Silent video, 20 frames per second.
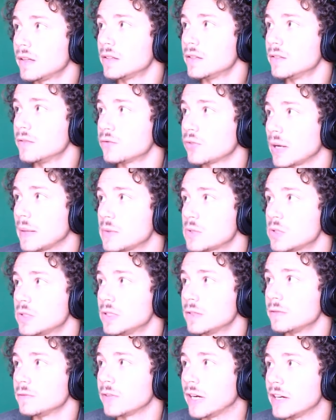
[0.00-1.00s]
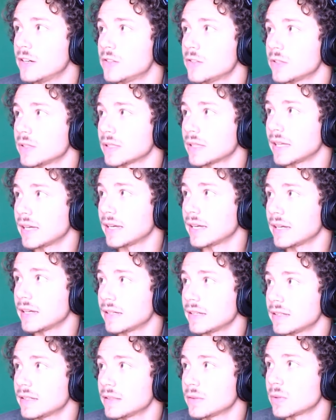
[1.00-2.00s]
frames due to rendering lag,
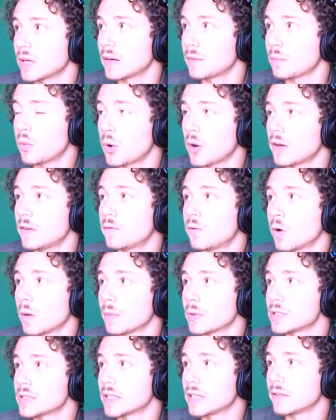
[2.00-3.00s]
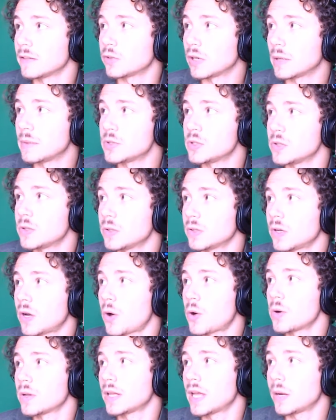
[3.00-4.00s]
we're at 0.4%, frames due to
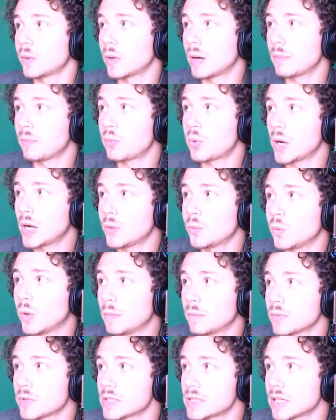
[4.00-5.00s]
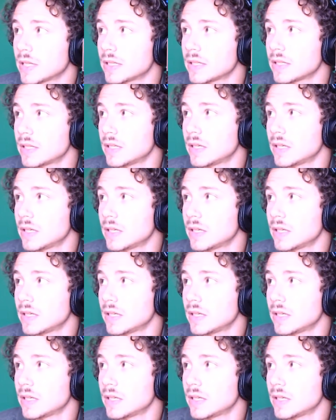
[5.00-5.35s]
encoding lag, we're at 0.1%.